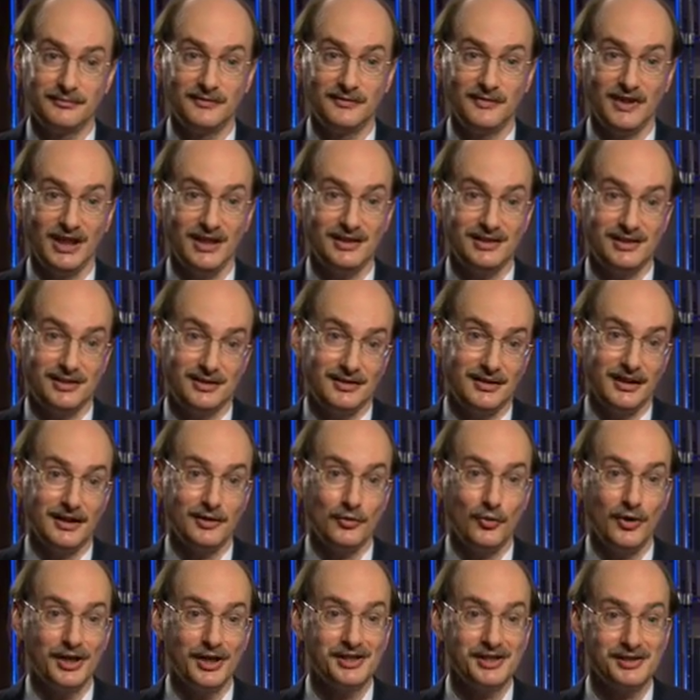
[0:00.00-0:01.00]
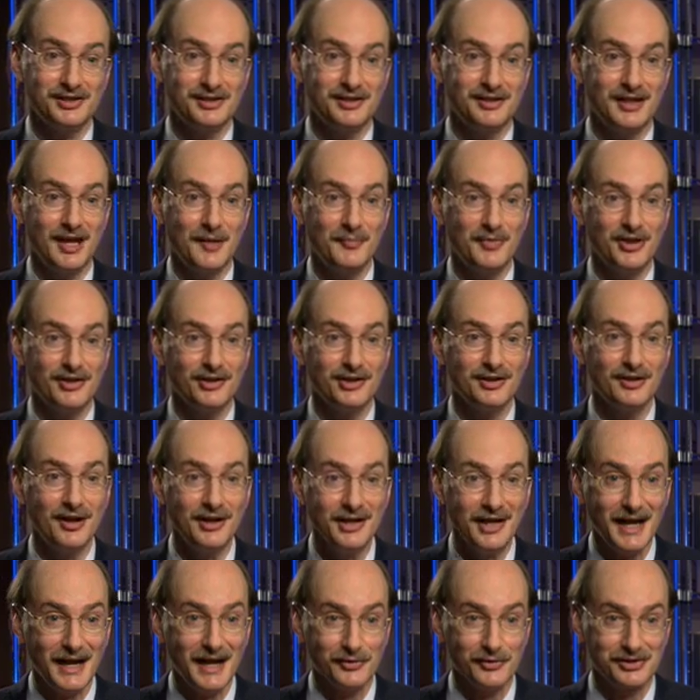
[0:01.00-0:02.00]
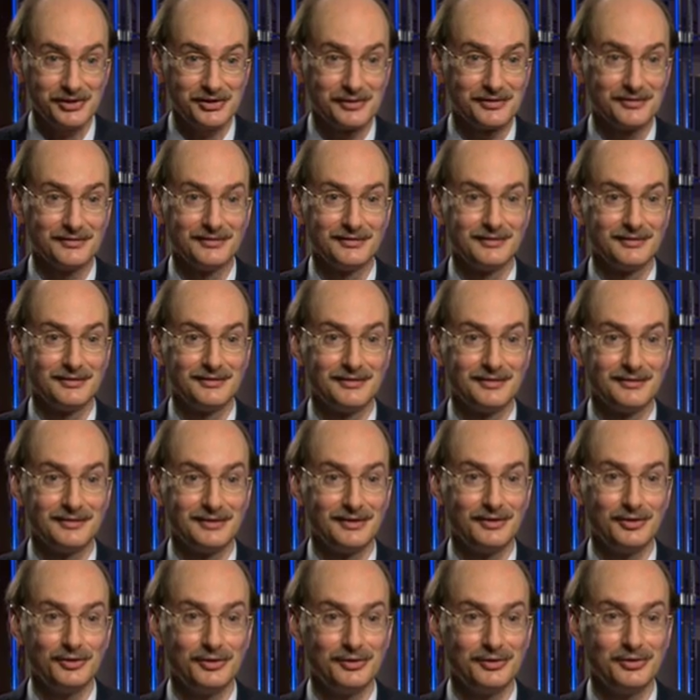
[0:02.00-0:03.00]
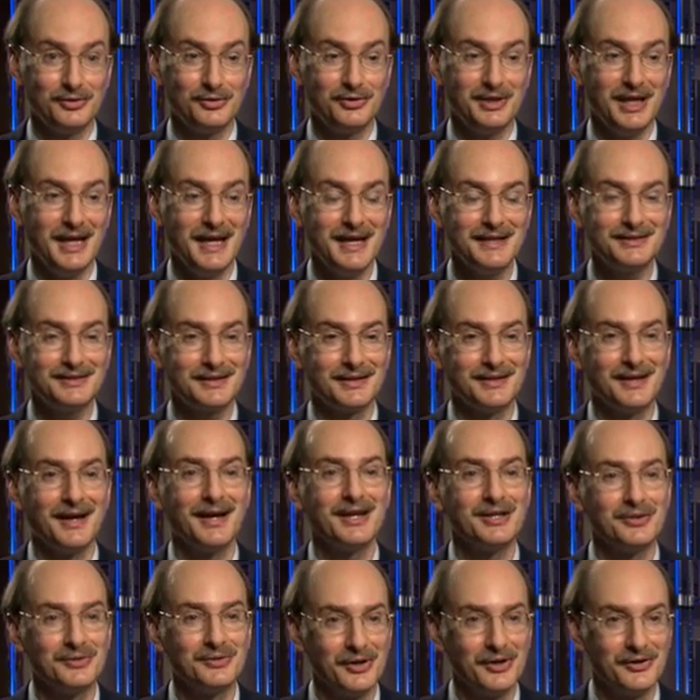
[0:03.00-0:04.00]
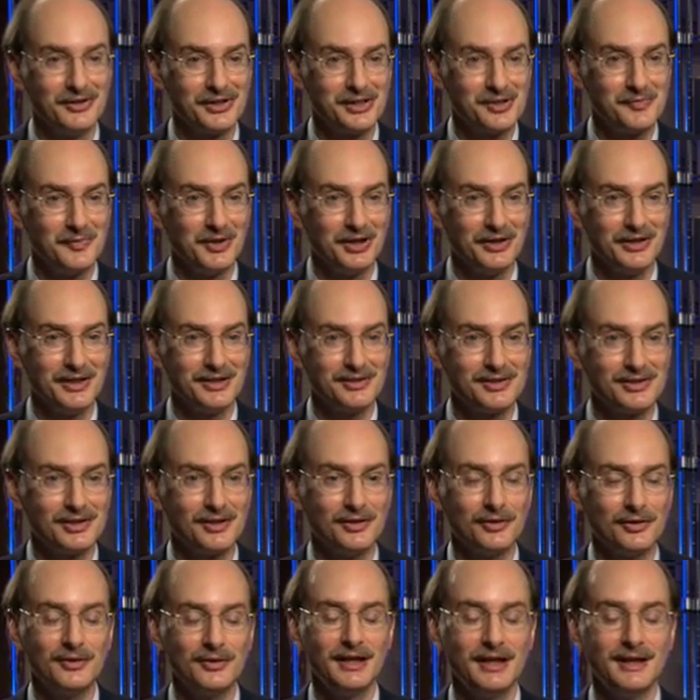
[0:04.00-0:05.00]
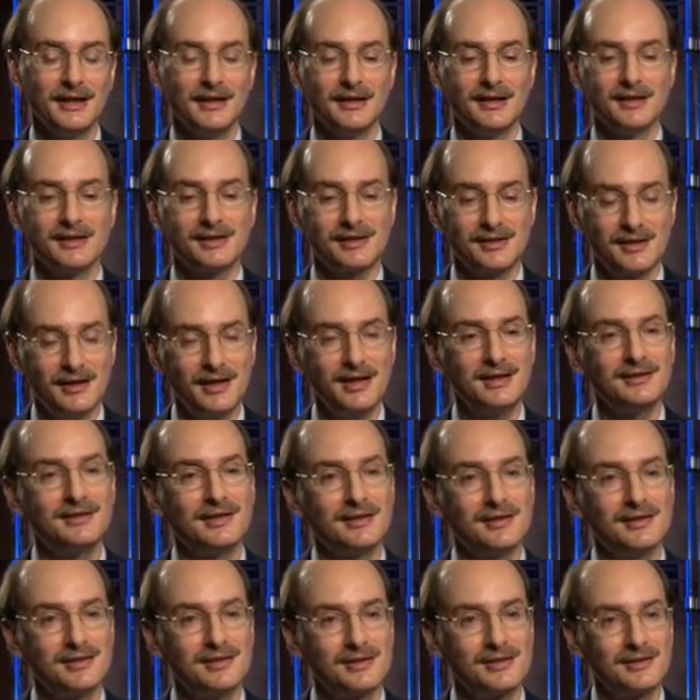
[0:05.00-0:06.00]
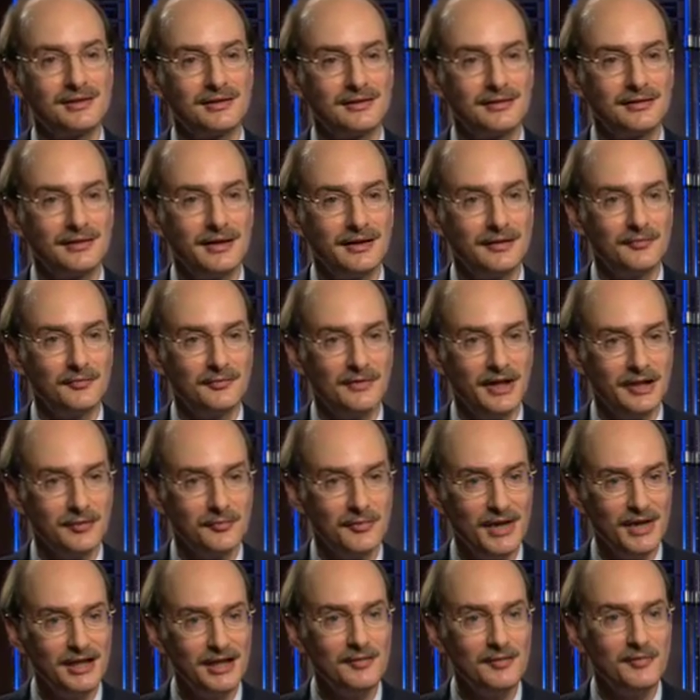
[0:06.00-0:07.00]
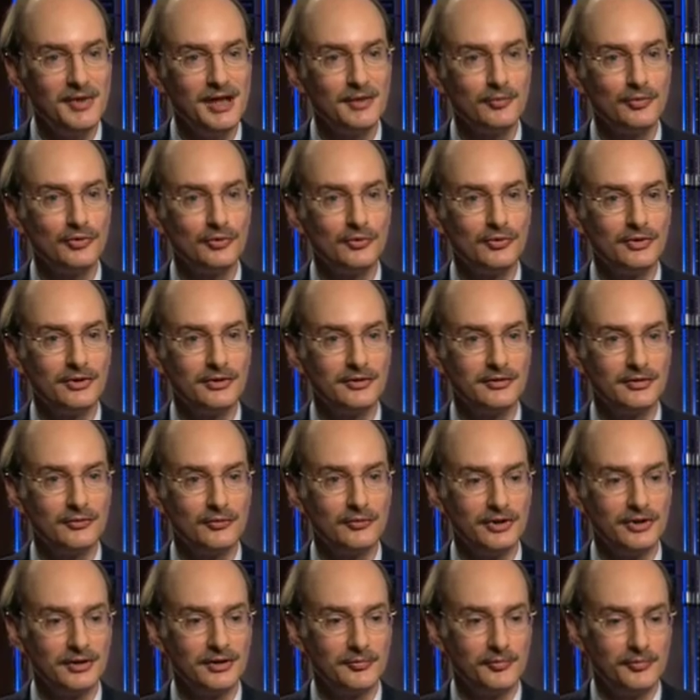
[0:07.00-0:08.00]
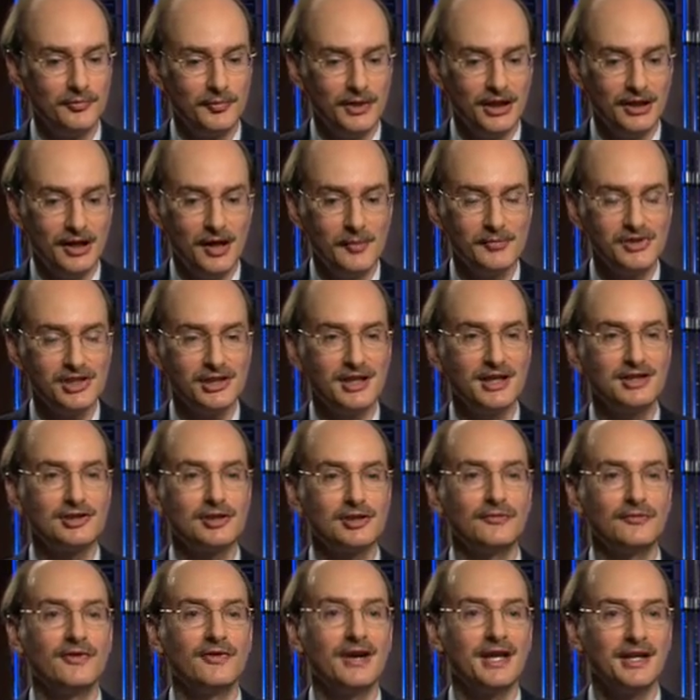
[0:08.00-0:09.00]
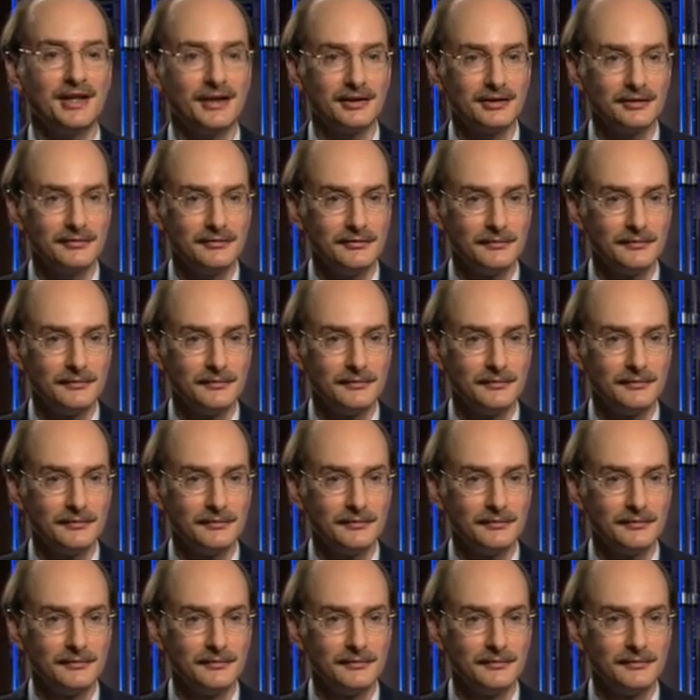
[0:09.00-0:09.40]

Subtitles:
that's like one step in the nut house. You can't deny your own experience. So scientists, like many people, will become schizophrenic.